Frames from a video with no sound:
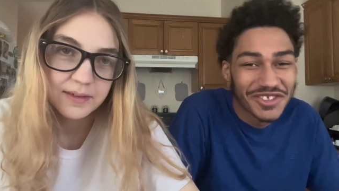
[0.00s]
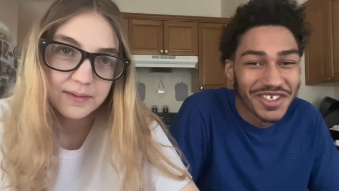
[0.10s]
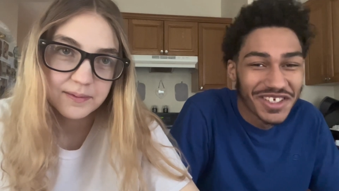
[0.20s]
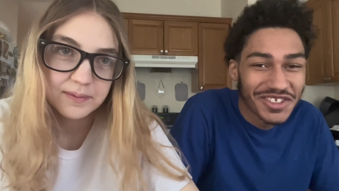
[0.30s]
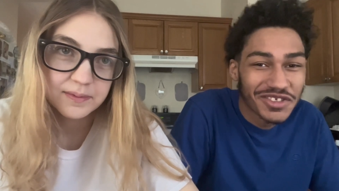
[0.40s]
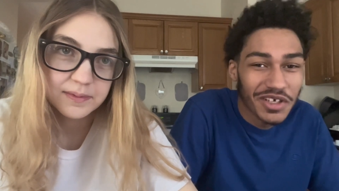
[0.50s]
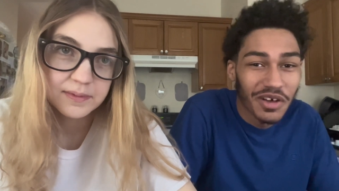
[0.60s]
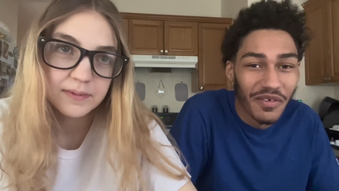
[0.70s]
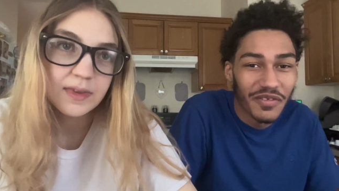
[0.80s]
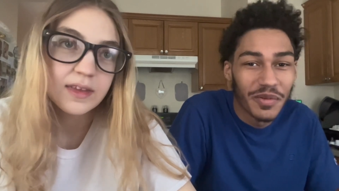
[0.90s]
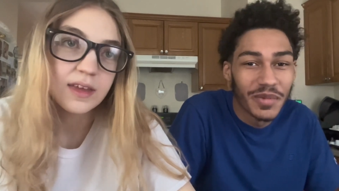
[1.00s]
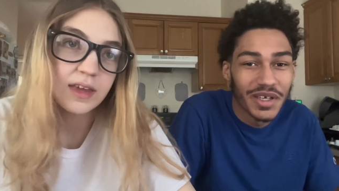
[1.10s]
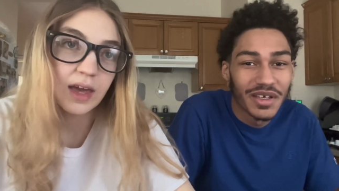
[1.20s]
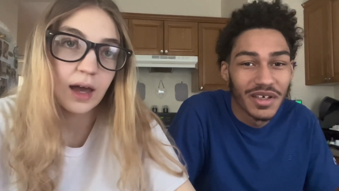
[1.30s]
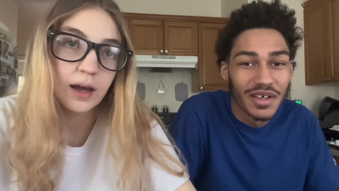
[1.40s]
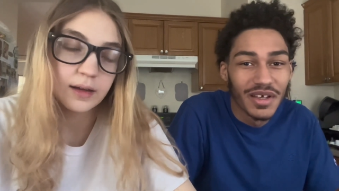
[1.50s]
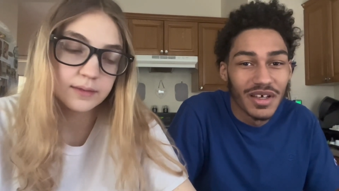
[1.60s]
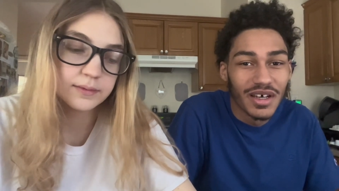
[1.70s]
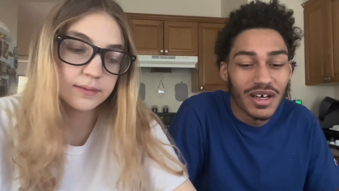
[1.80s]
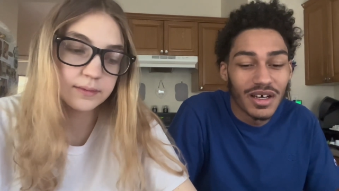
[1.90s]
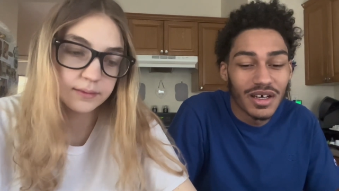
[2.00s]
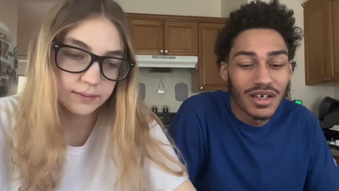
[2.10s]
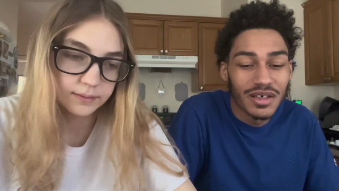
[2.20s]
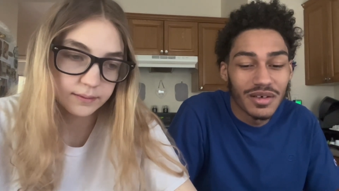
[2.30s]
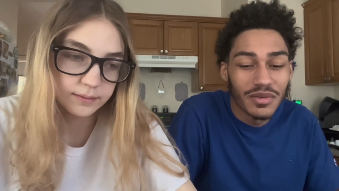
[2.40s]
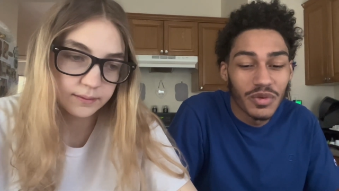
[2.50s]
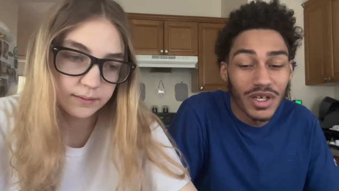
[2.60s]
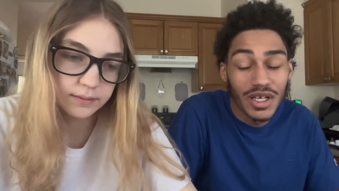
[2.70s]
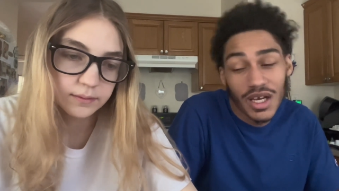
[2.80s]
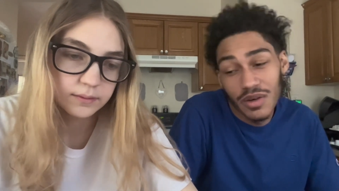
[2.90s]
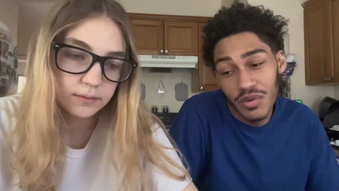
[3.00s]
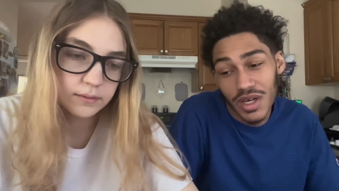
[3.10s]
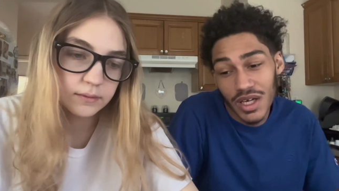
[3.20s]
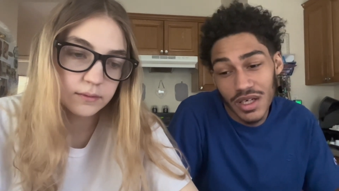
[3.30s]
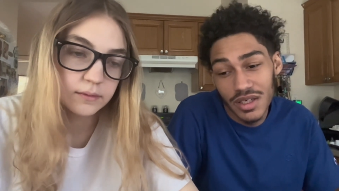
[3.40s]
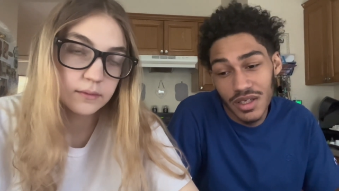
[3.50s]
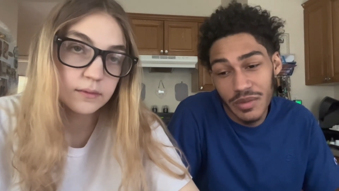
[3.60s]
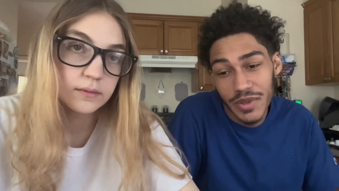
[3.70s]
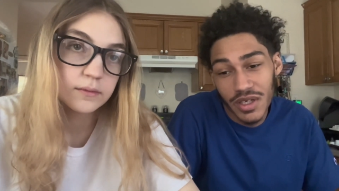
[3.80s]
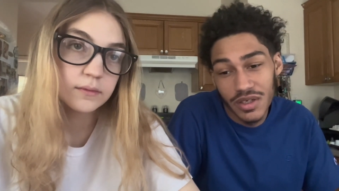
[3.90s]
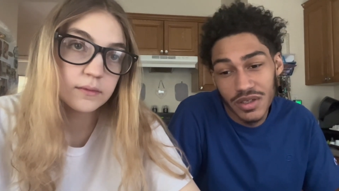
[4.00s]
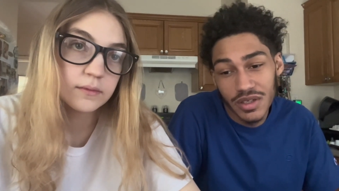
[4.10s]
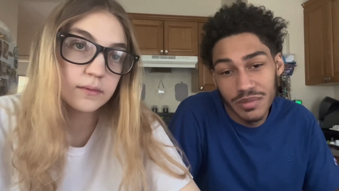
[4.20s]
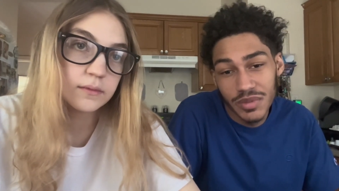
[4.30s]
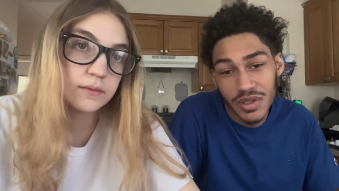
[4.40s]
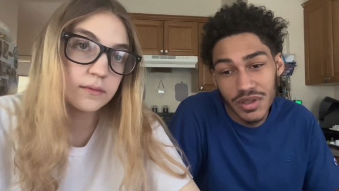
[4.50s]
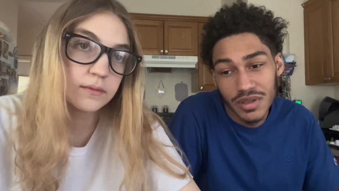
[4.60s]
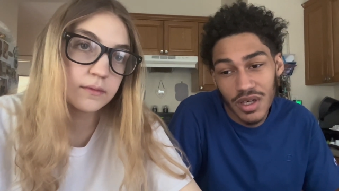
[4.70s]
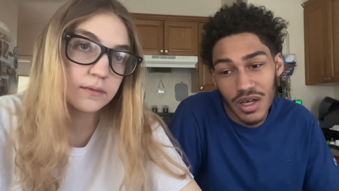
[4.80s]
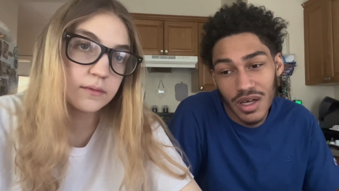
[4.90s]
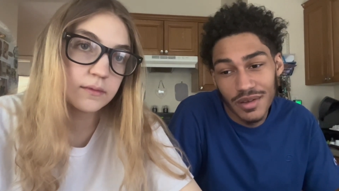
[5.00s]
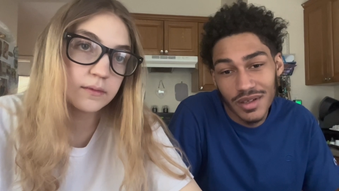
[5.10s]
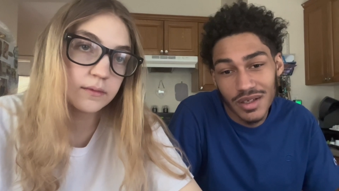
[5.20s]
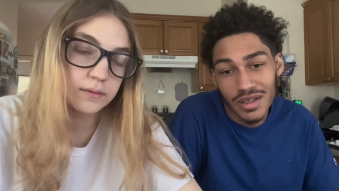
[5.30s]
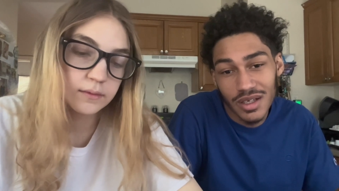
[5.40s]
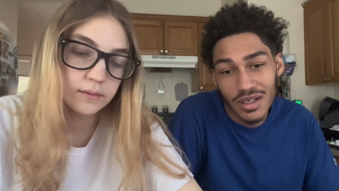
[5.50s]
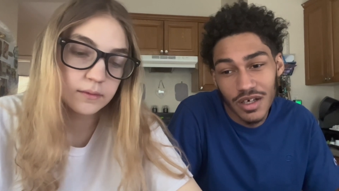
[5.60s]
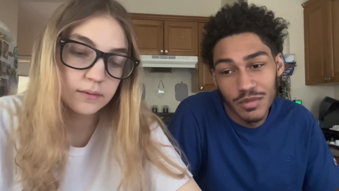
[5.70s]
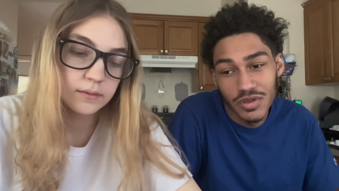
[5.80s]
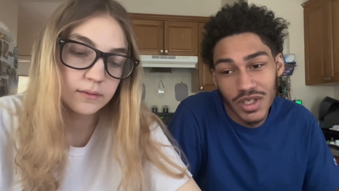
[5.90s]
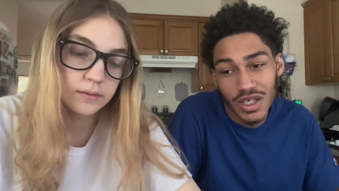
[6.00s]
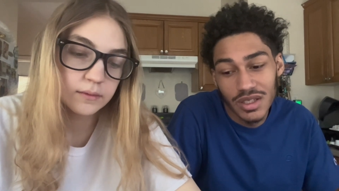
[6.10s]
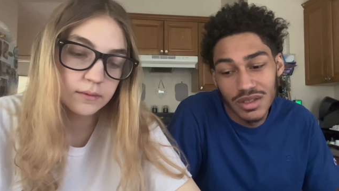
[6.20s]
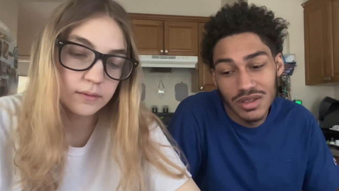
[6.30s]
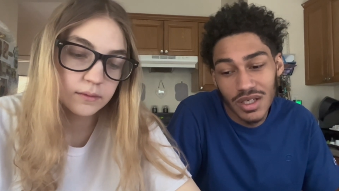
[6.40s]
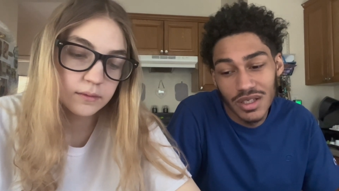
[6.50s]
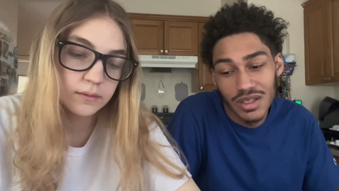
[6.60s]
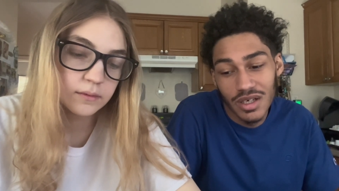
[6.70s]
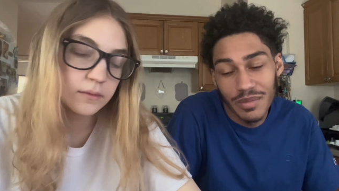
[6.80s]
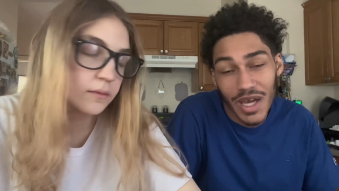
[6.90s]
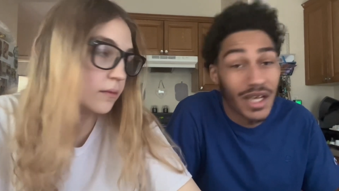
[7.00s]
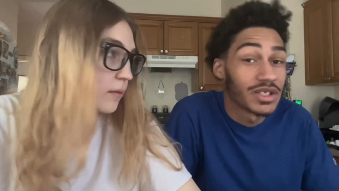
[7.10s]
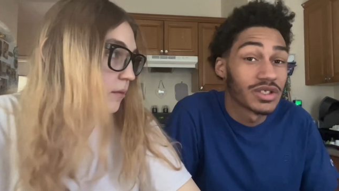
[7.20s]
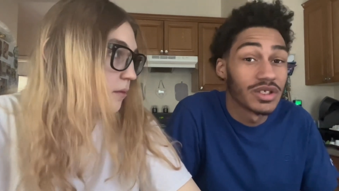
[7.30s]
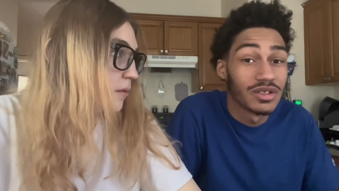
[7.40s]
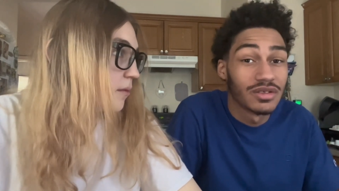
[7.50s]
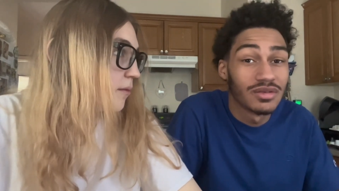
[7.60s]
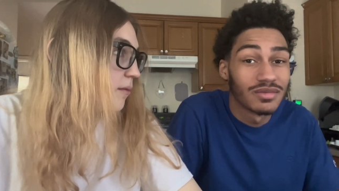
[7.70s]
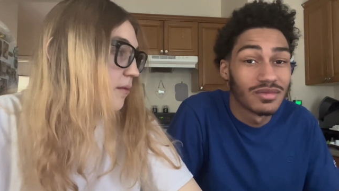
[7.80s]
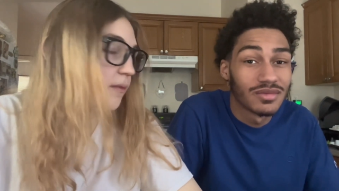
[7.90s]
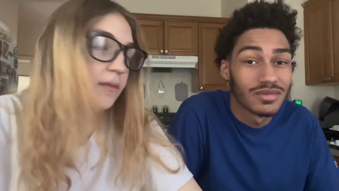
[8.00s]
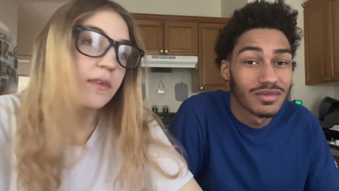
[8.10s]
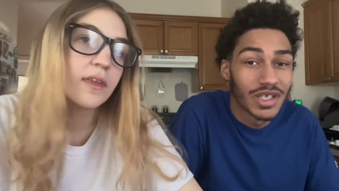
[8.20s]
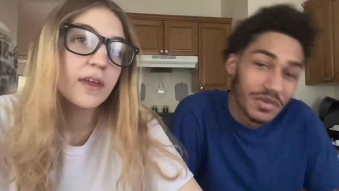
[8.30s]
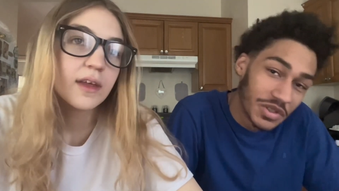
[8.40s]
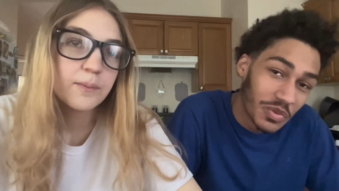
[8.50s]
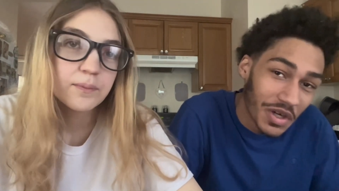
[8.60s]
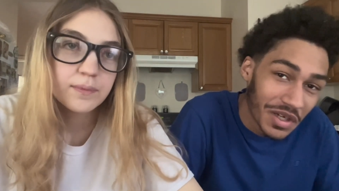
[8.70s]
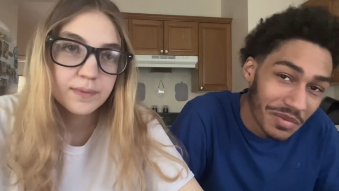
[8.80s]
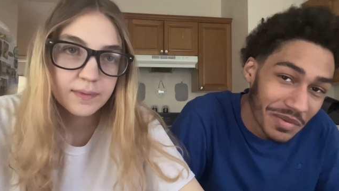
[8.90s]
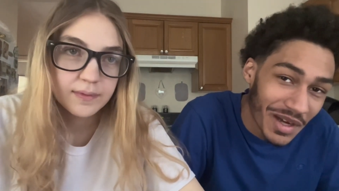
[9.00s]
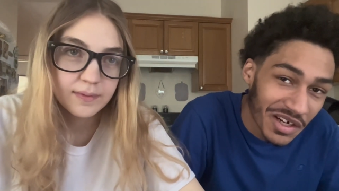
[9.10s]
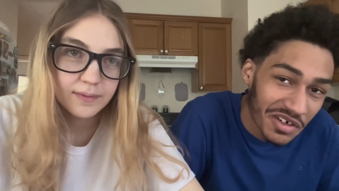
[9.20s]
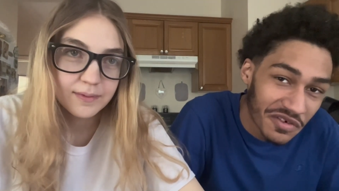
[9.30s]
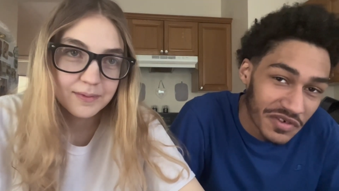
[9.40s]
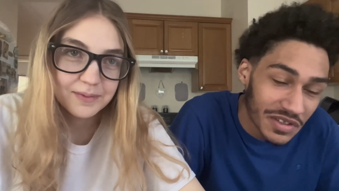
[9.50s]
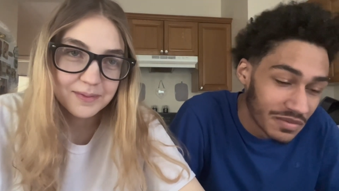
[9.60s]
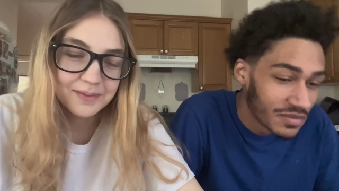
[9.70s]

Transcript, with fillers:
Speaker 1: uh, struggle for me. Yeah. Uh, when I when I ended up getting her number, I think like couple days, I ended up asking if she wanted to be my girlfriend.